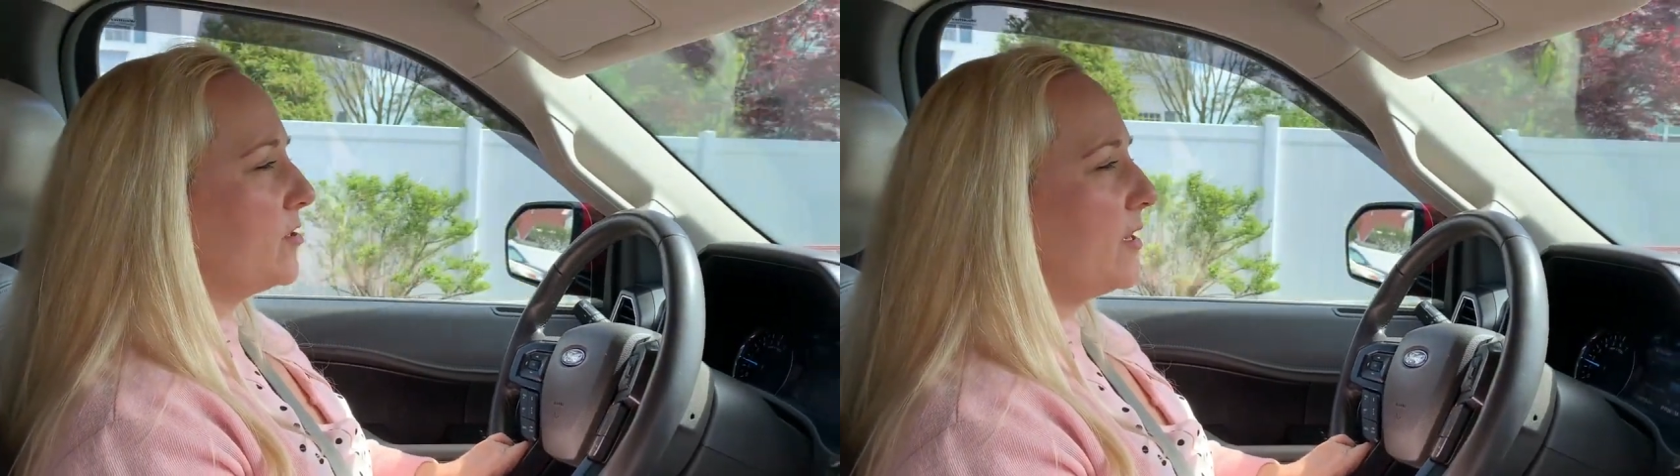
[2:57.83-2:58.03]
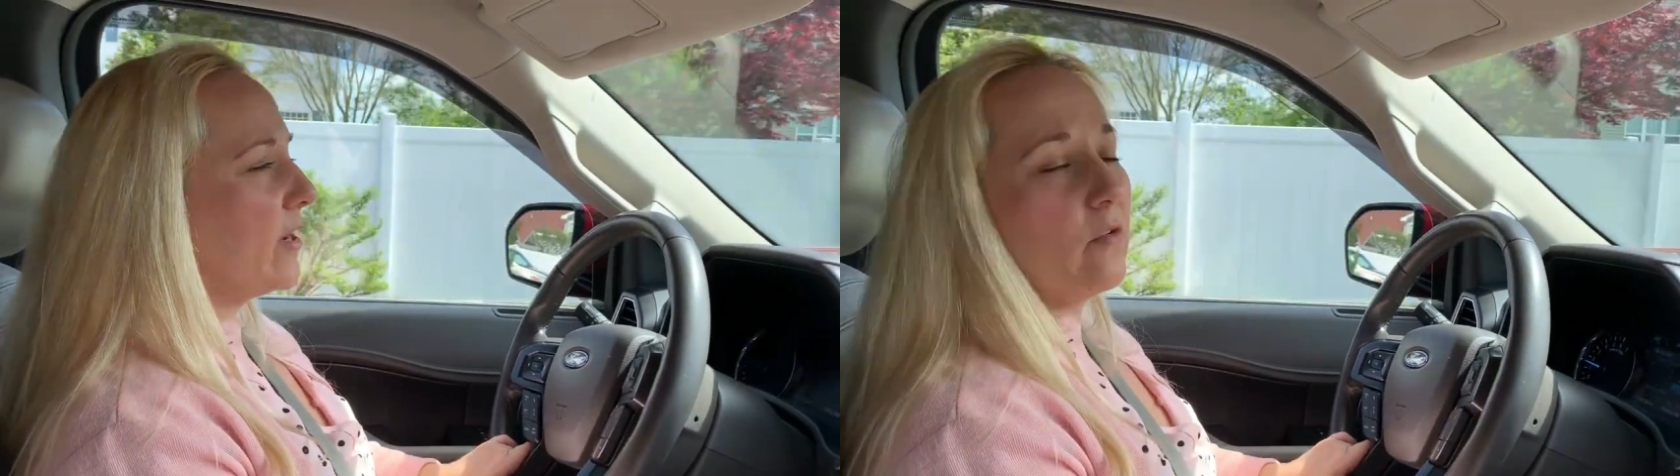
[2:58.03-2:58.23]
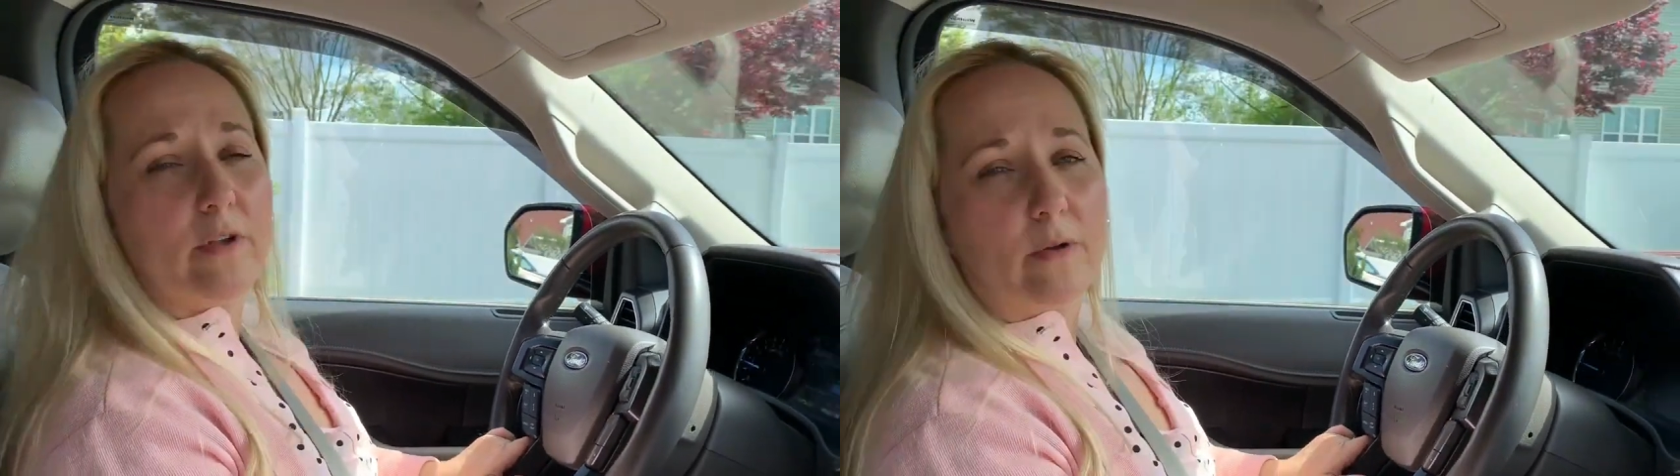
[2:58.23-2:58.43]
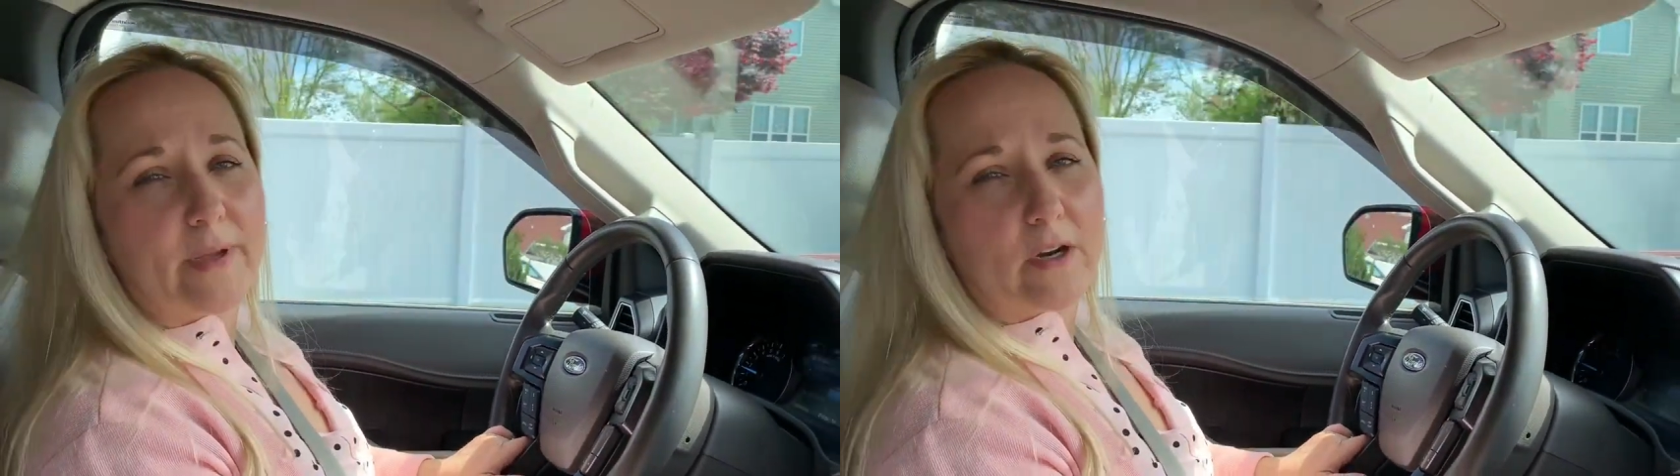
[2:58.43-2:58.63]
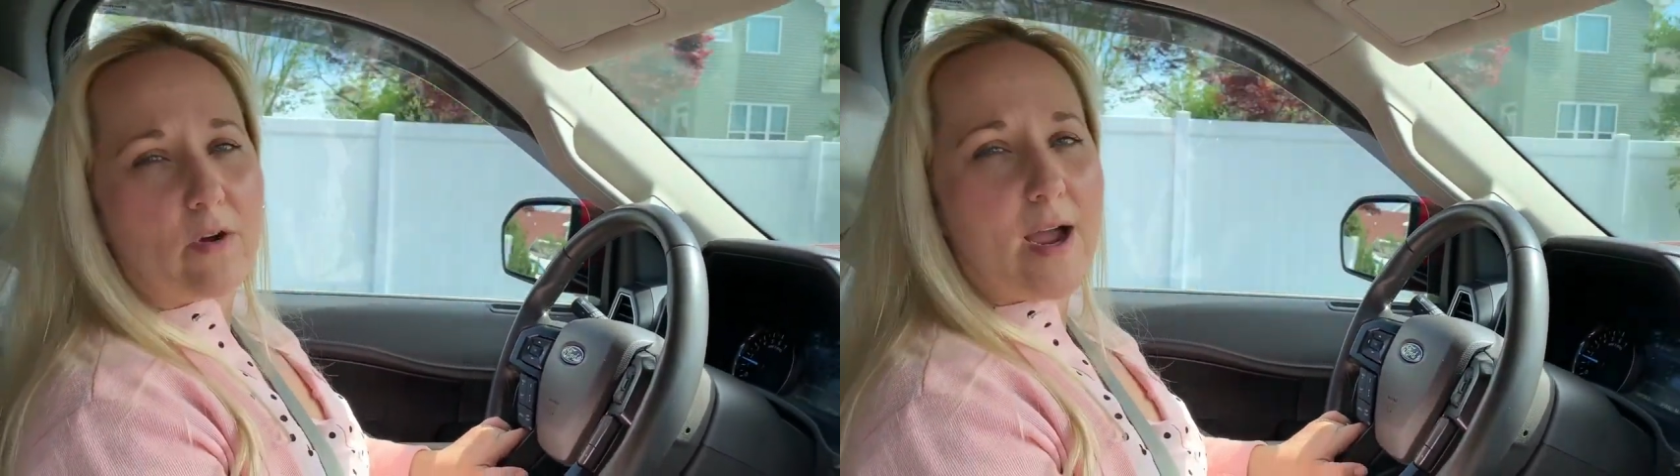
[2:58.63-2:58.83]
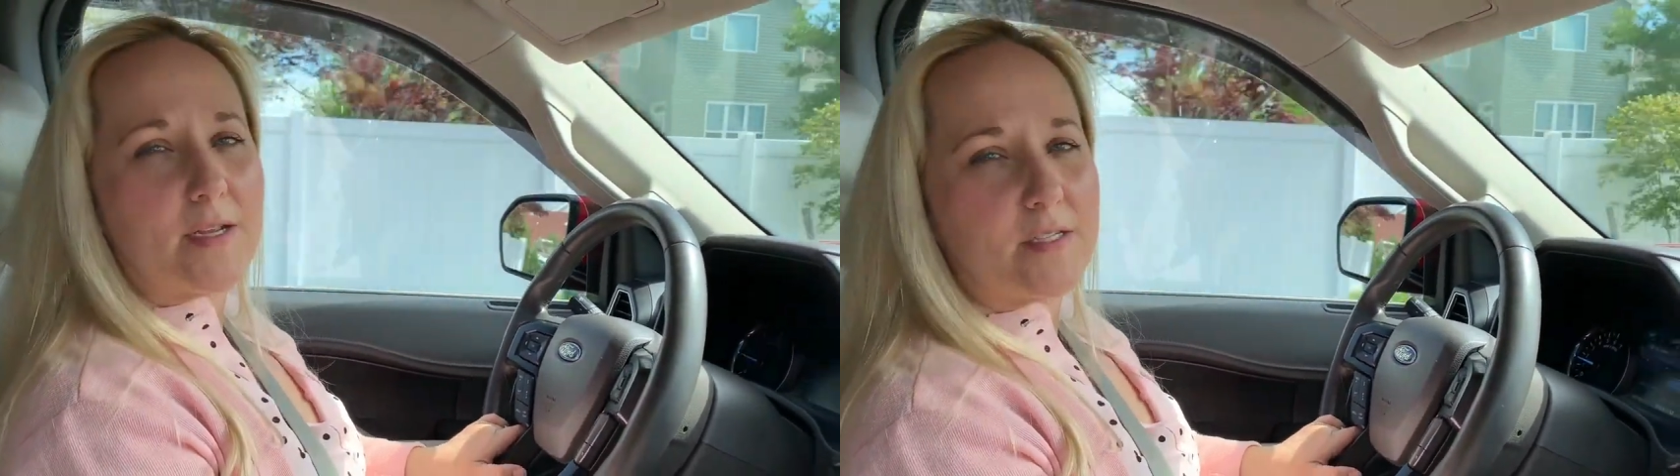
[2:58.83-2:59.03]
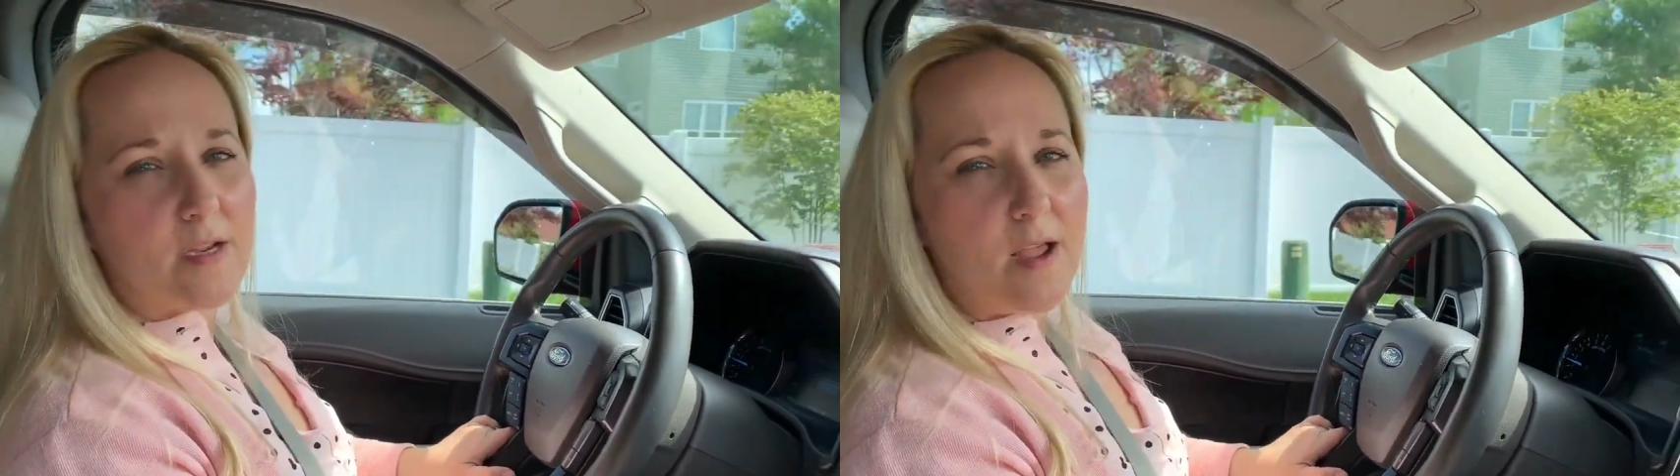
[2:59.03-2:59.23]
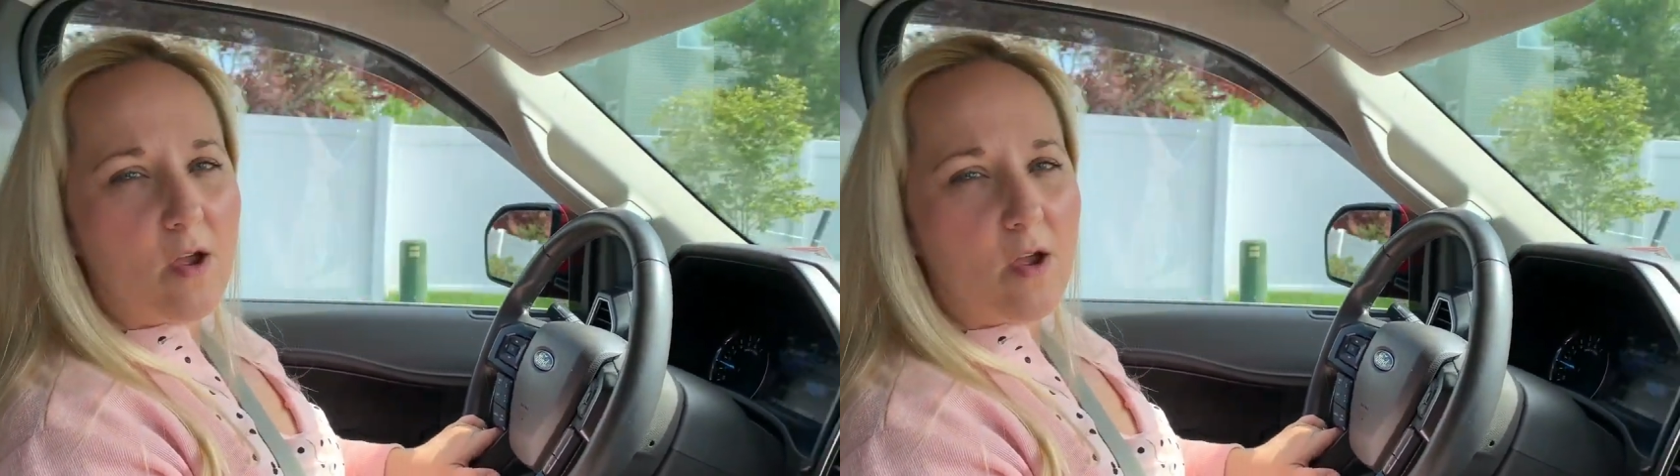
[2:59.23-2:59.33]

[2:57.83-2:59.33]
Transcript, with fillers: so you get a little bit of grass